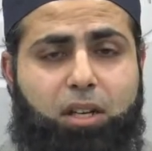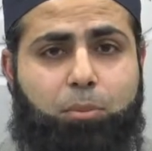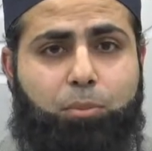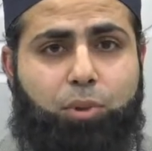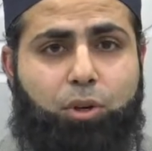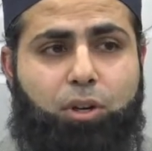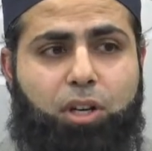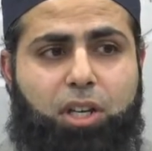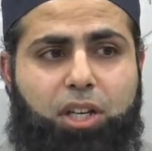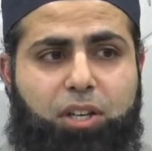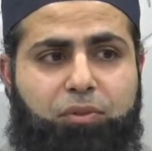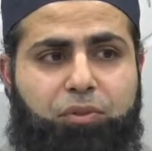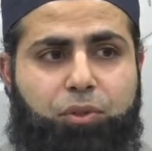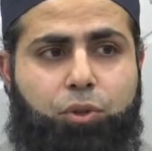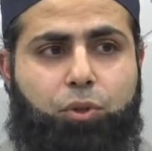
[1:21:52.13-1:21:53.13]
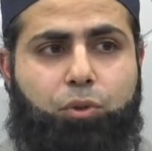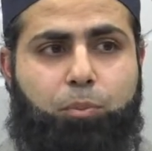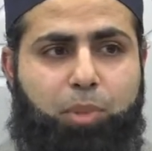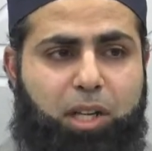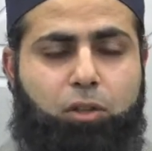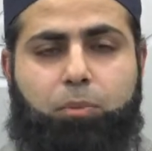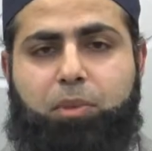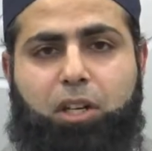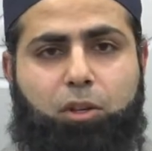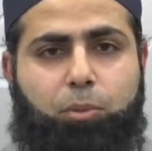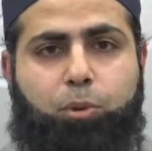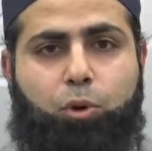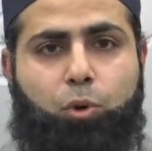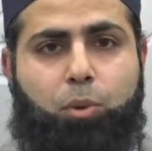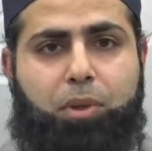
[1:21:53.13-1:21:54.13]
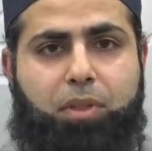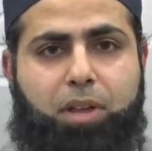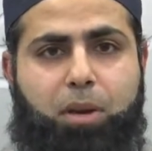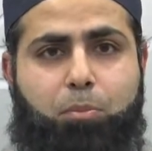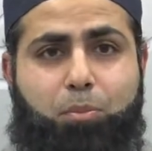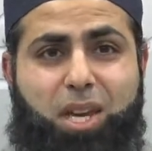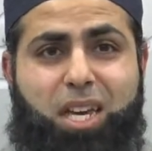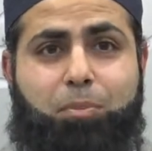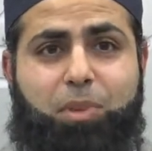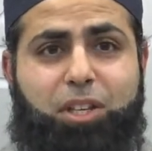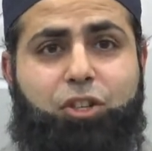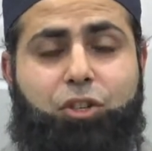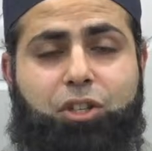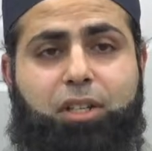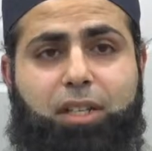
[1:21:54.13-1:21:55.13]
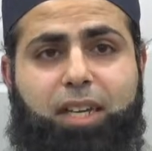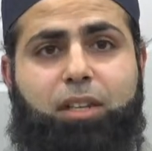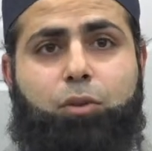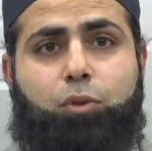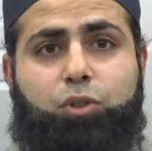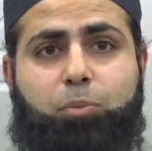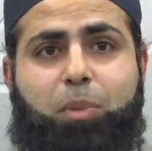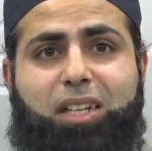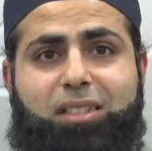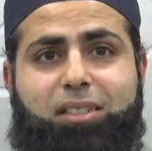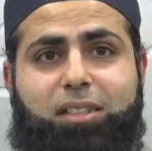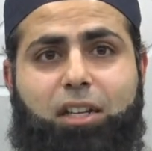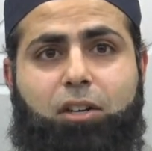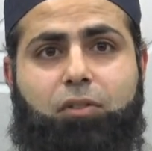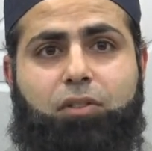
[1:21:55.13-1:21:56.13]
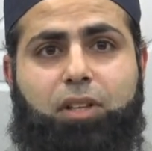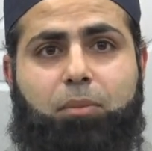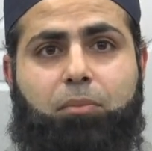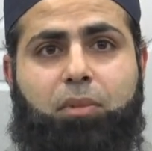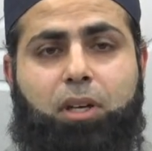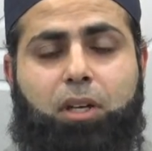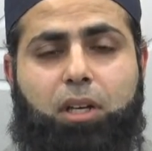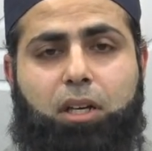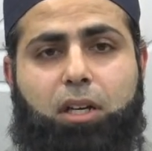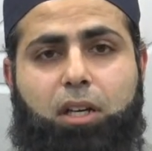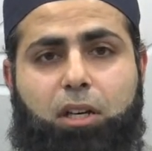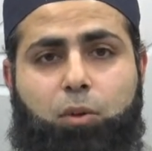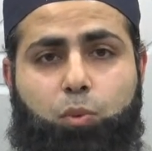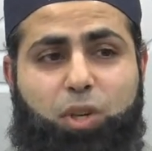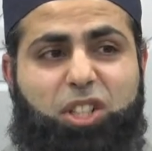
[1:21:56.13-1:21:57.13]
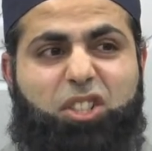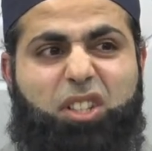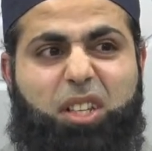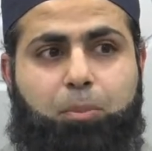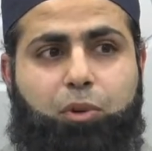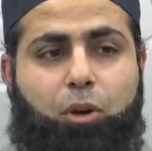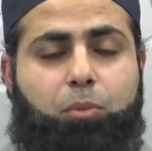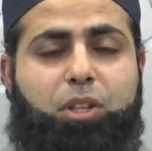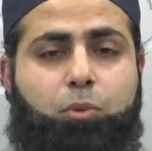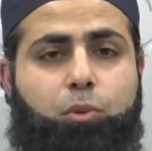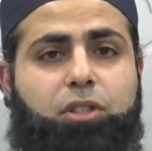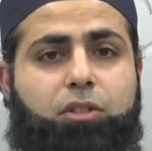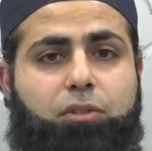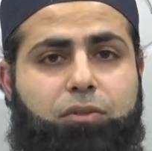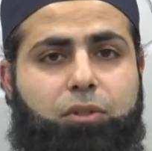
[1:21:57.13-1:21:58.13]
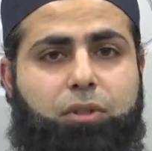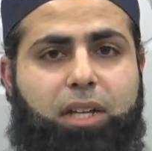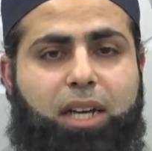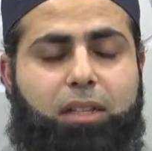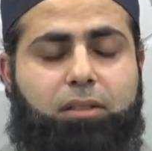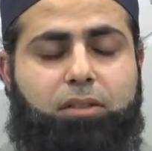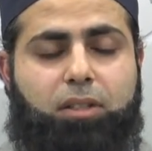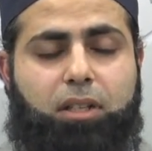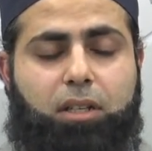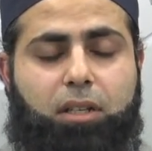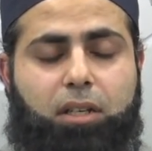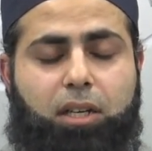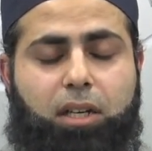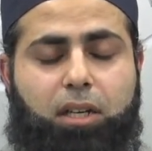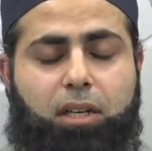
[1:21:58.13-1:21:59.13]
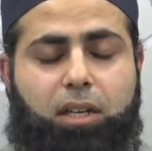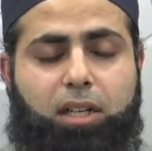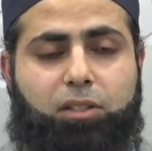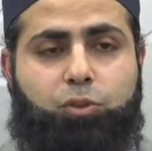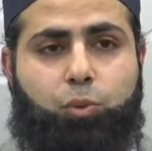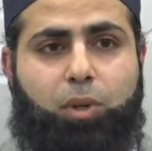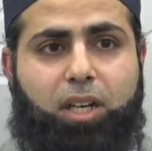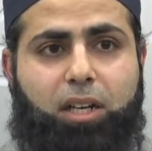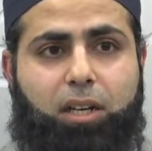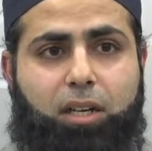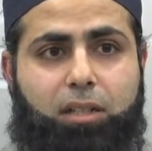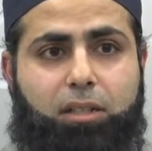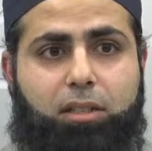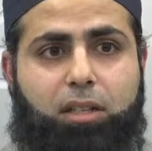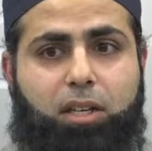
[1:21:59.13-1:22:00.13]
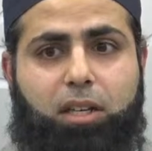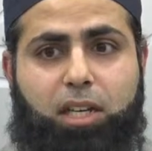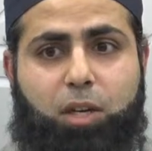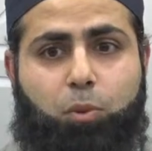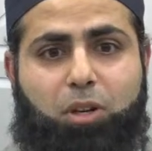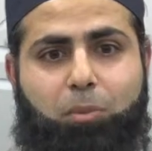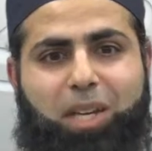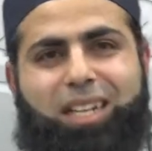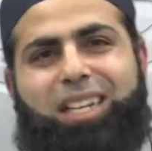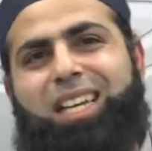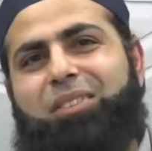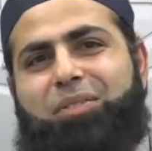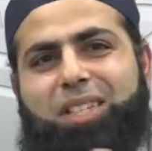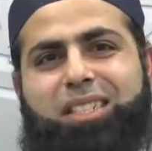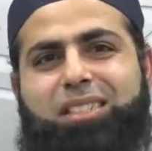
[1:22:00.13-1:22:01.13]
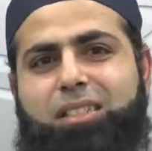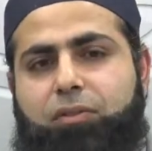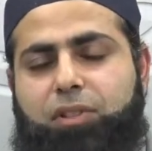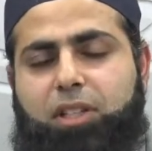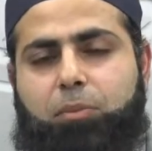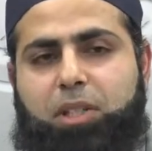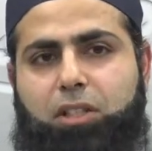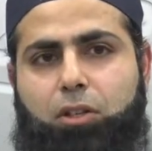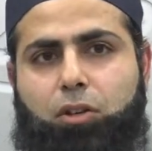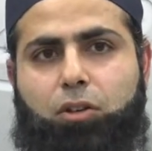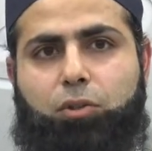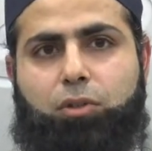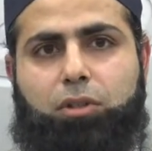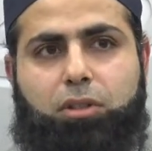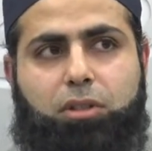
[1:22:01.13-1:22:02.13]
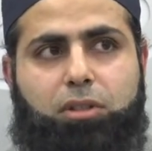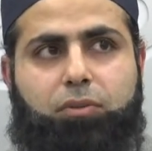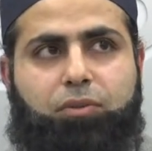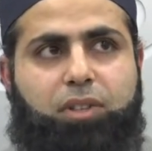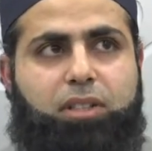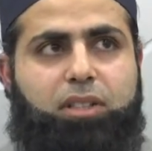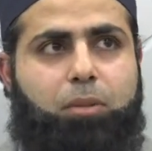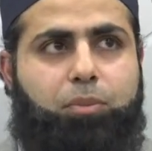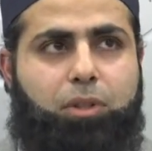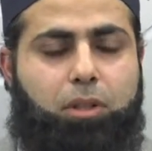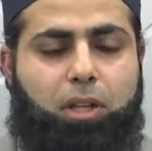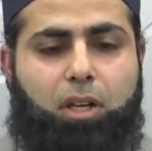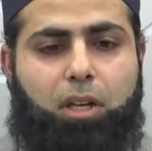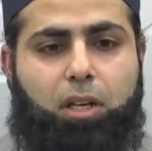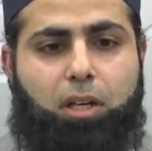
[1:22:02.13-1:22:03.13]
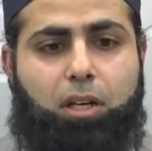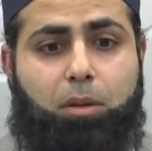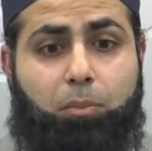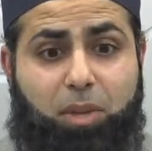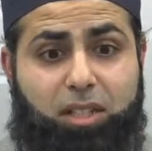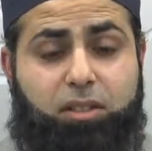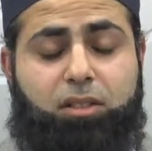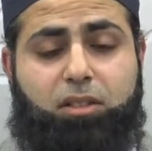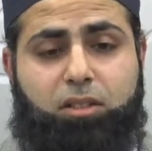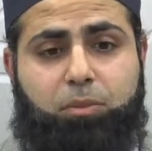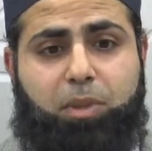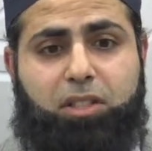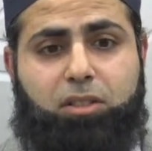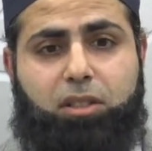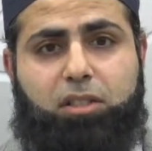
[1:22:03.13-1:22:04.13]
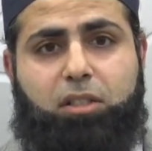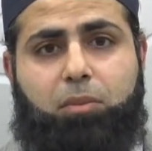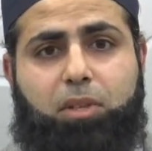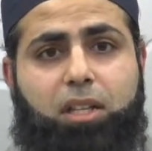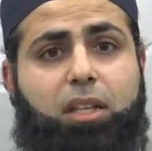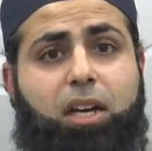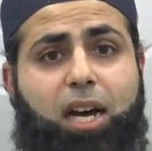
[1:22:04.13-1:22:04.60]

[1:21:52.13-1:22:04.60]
But if you build up that rapport with them, maybe you can get those passes out of them, which they probably wouldn't have done elsewhere, and it will make life easier for them in the long run. Because, for example, maths, the specialism that